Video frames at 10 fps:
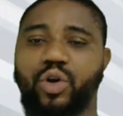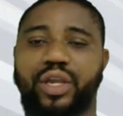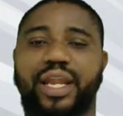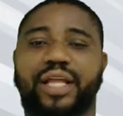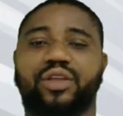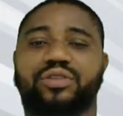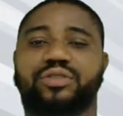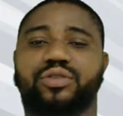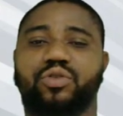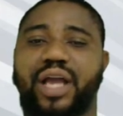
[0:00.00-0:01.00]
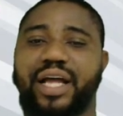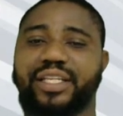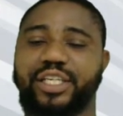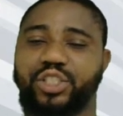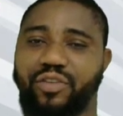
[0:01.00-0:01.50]
Okay, let us look
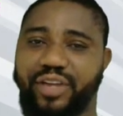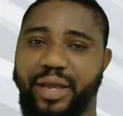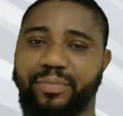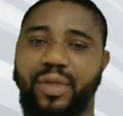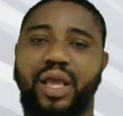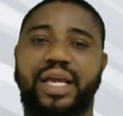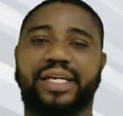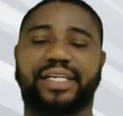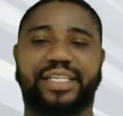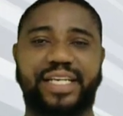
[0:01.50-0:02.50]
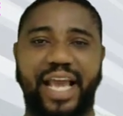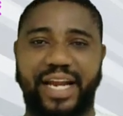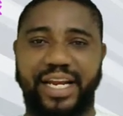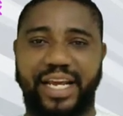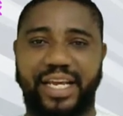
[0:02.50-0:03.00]
at each of them.
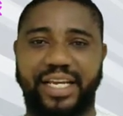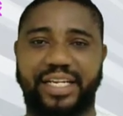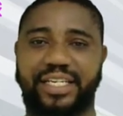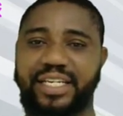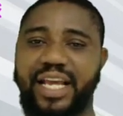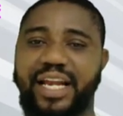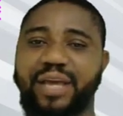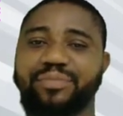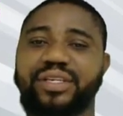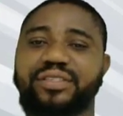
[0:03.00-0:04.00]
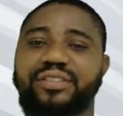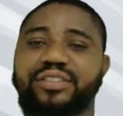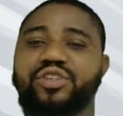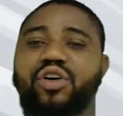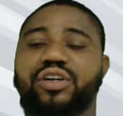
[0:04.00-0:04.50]
DNA. DNA
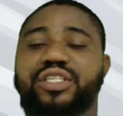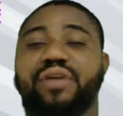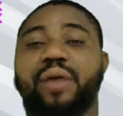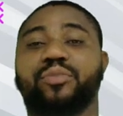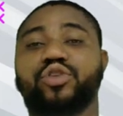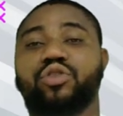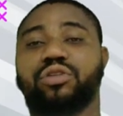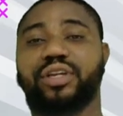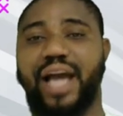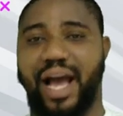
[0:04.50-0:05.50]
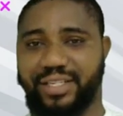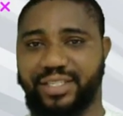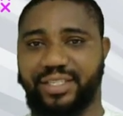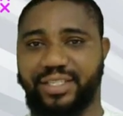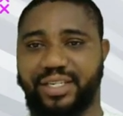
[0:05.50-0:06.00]
means deoxyribonucleic
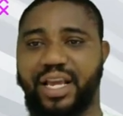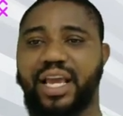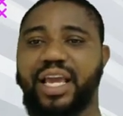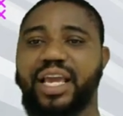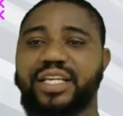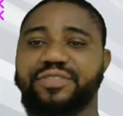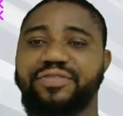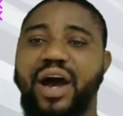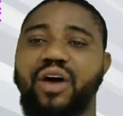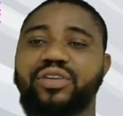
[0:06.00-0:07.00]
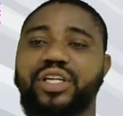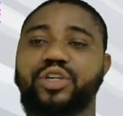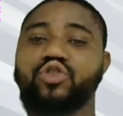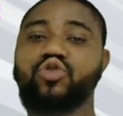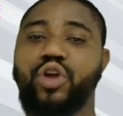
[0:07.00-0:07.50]
acid. It is found in
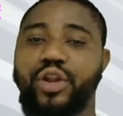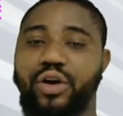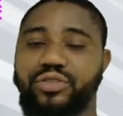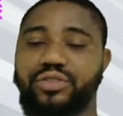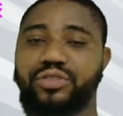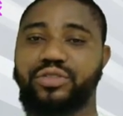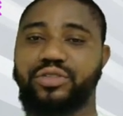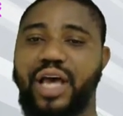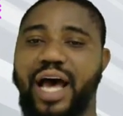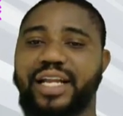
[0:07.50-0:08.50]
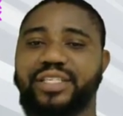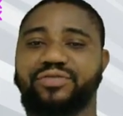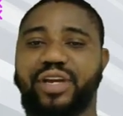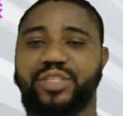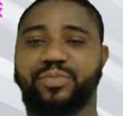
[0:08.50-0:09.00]
the nucleus and
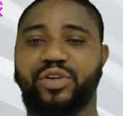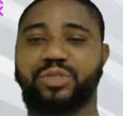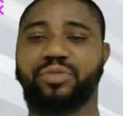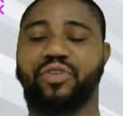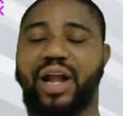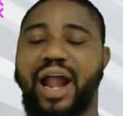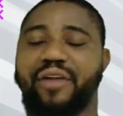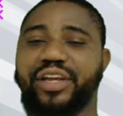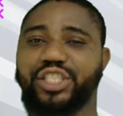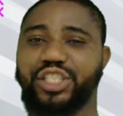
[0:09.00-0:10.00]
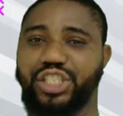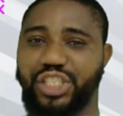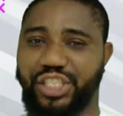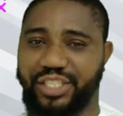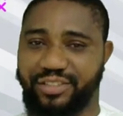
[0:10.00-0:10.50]
is responsible for carrying
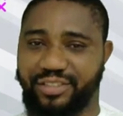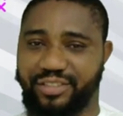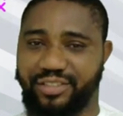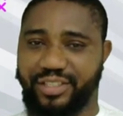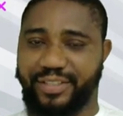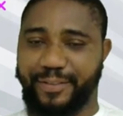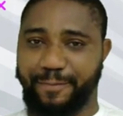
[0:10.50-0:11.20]
genes.